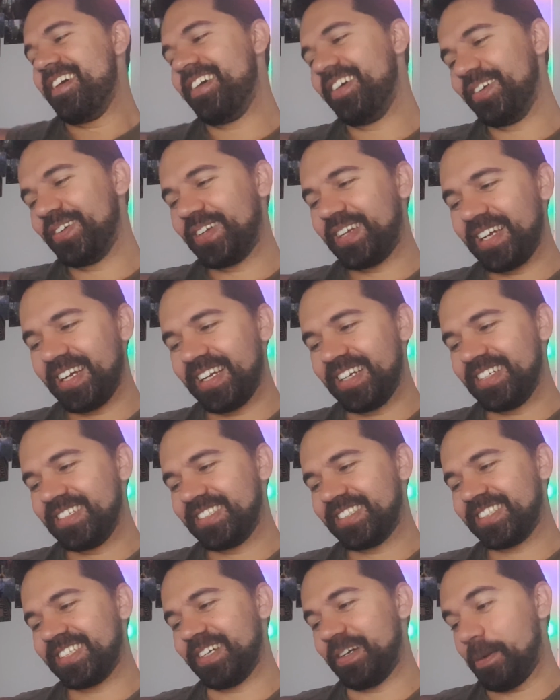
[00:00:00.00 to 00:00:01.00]
Okay,
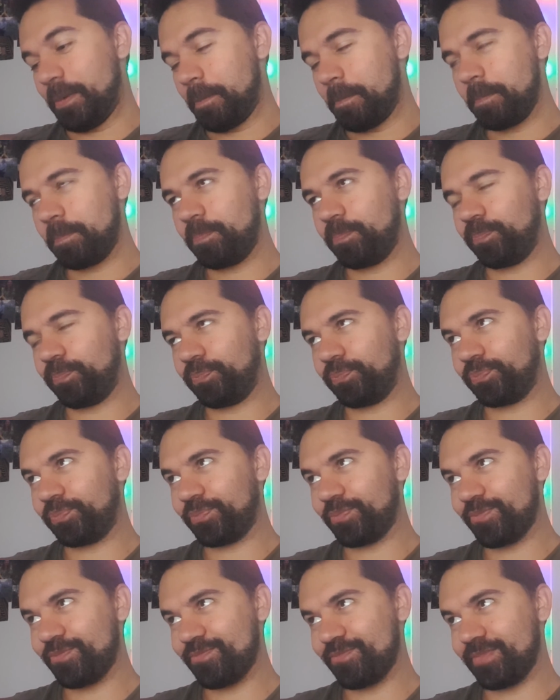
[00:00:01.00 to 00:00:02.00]
so
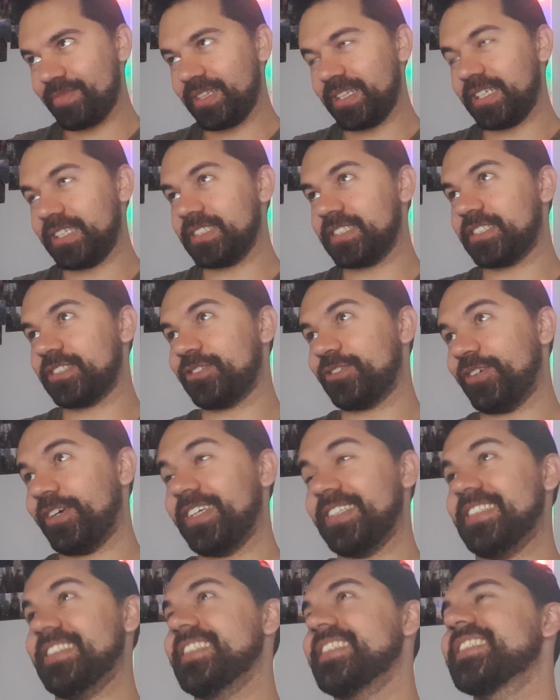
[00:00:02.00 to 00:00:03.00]
let's
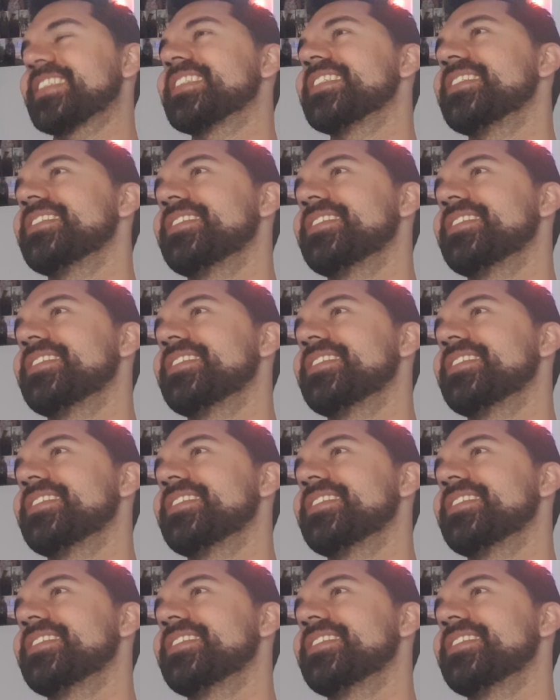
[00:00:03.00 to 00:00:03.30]
try this.